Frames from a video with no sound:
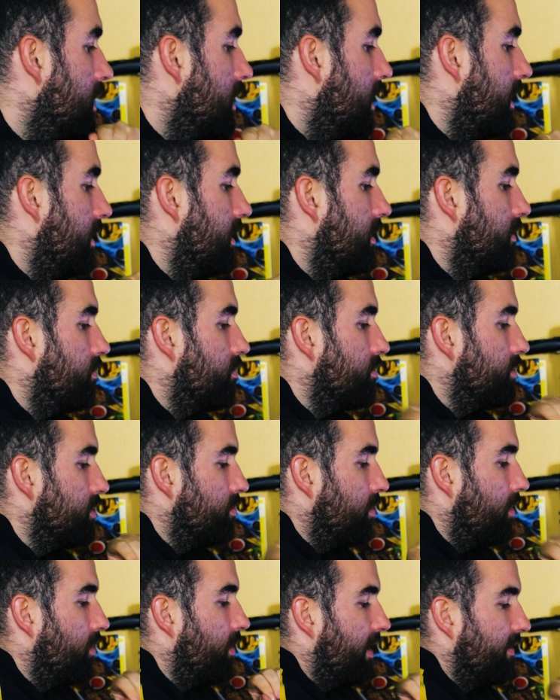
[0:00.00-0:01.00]
And then you
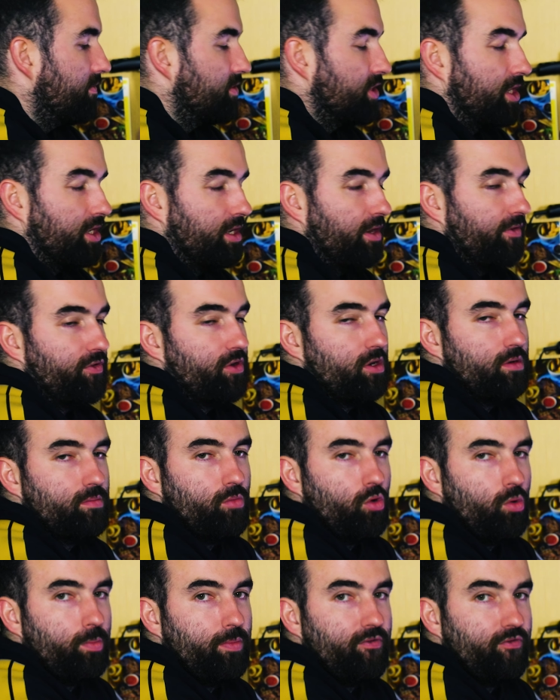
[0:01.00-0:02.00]
will have significant
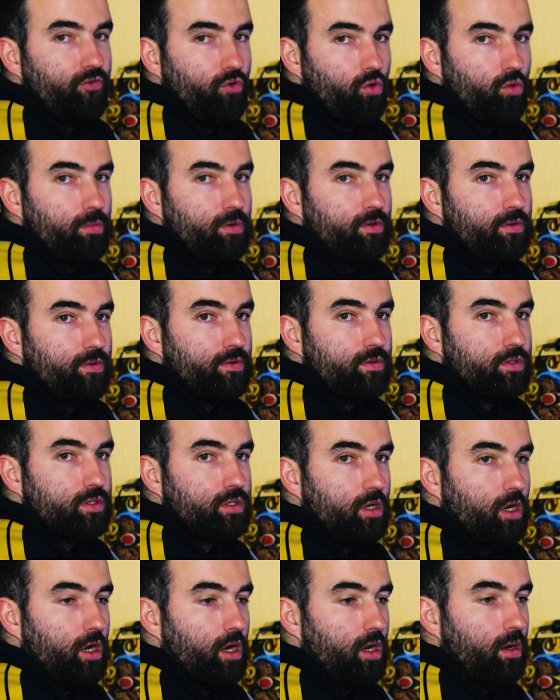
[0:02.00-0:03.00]
more
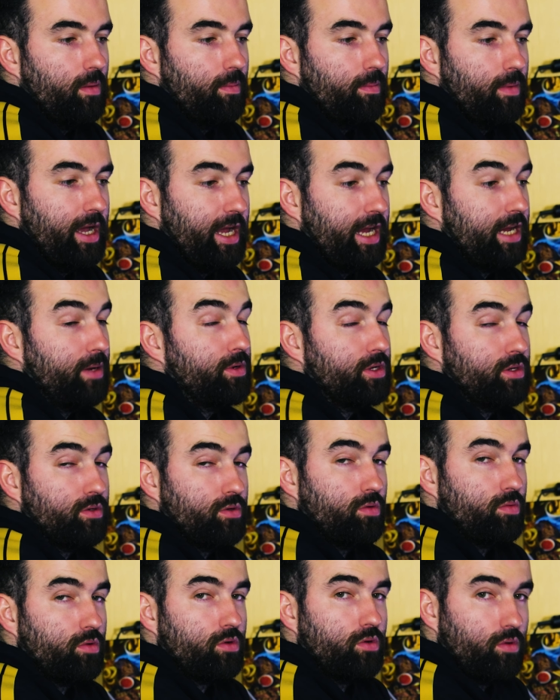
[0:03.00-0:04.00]
performance, A, when you're
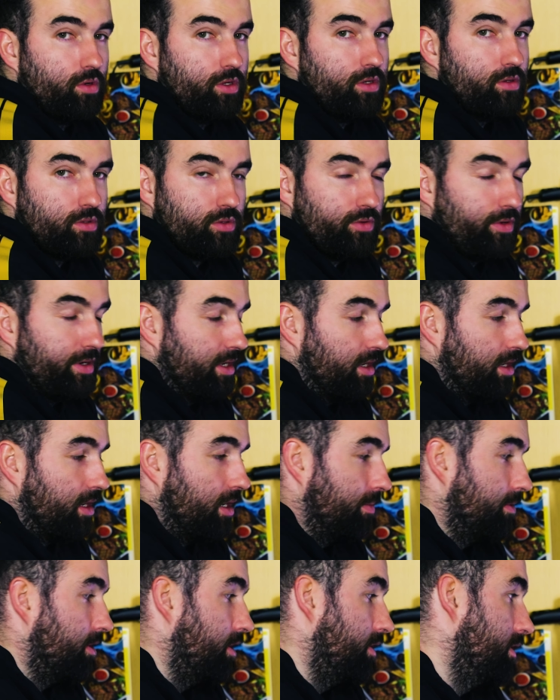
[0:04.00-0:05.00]
not recording your screen like
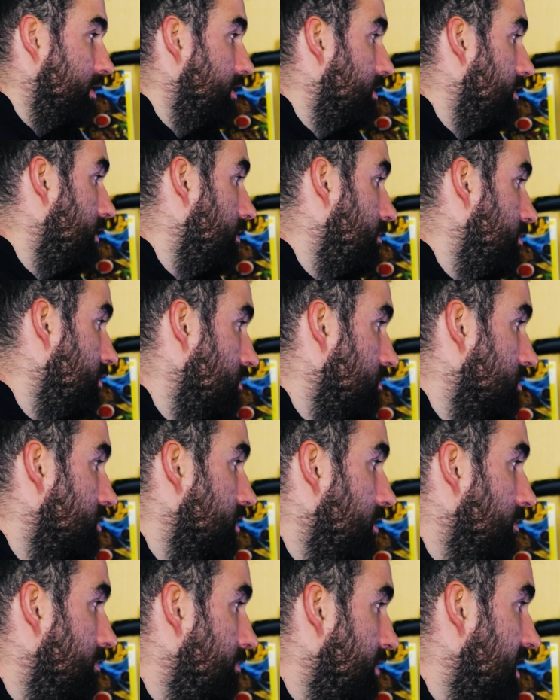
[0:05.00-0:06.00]
I'm currently doing, but
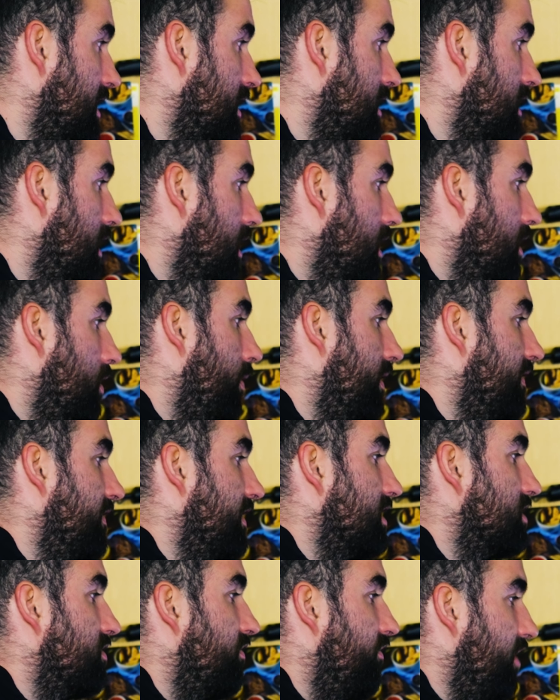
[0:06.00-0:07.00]
also B, when
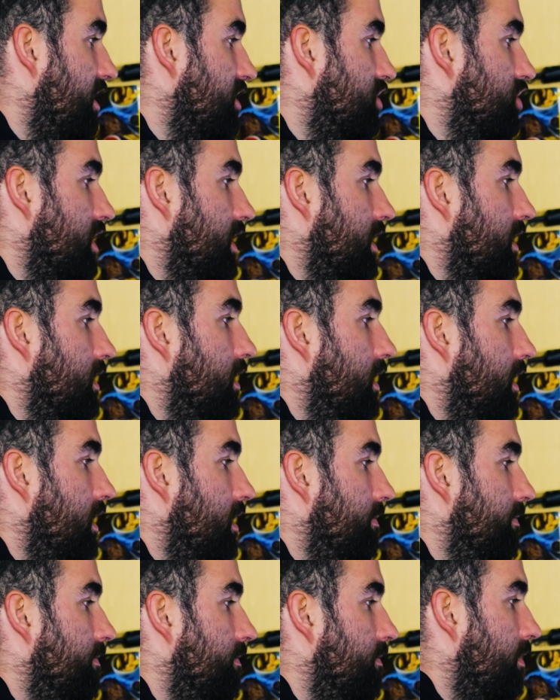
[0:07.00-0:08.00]
this fetching
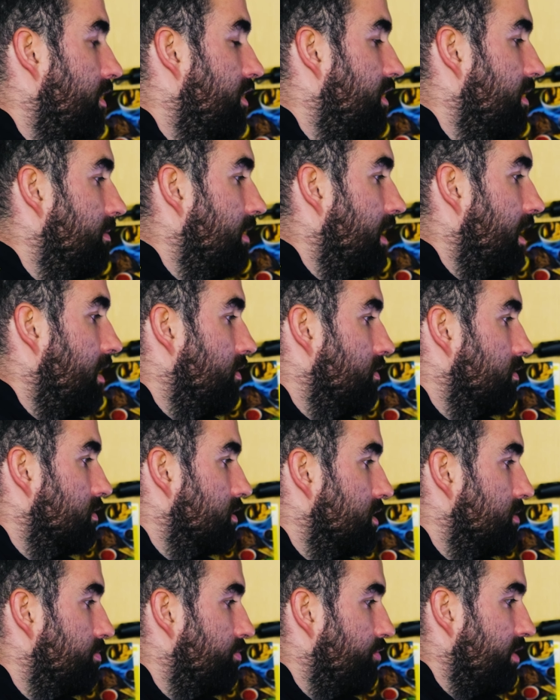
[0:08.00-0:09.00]

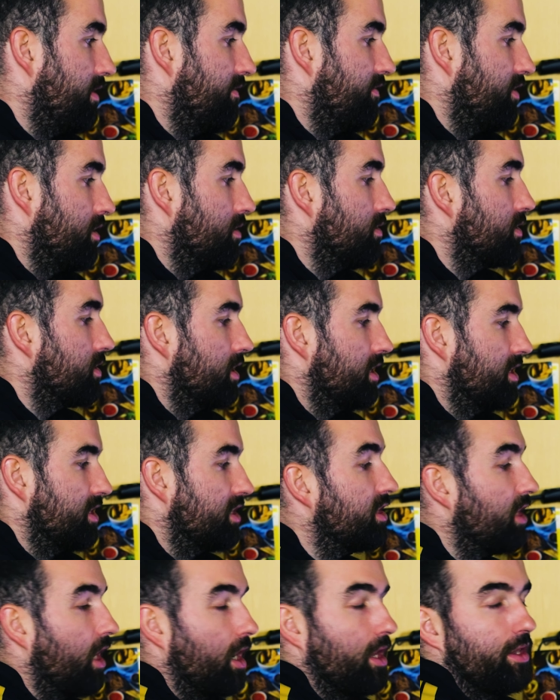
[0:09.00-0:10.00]
thumbnails previews is
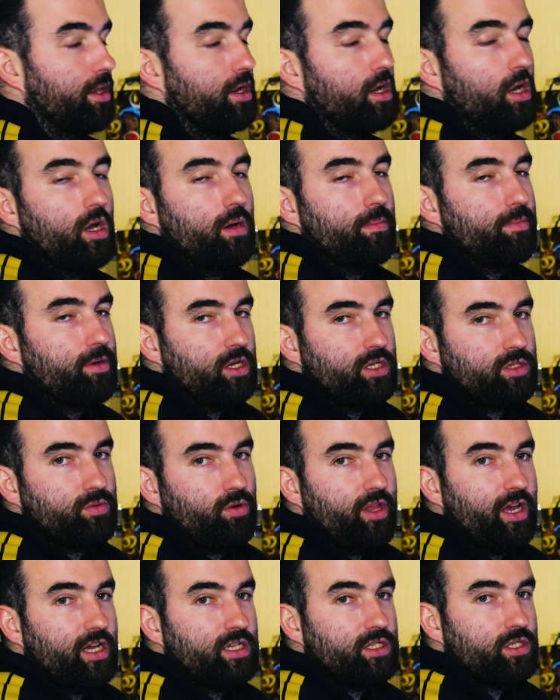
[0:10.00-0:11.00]
done, because
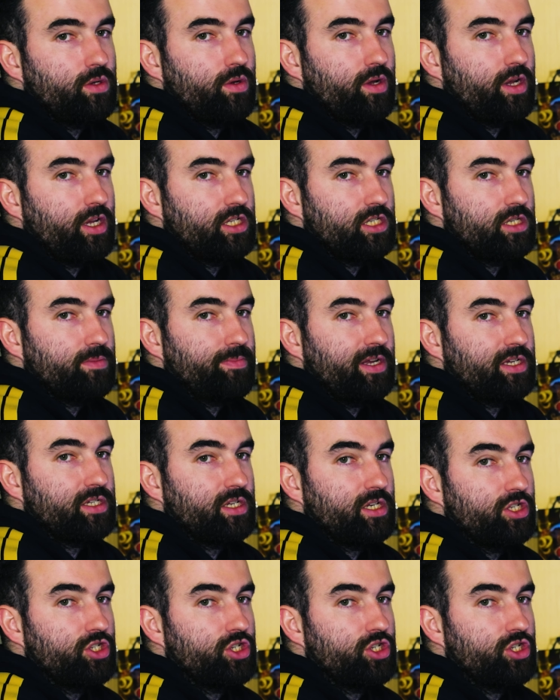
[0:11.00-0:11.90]
what that's doing is it's basically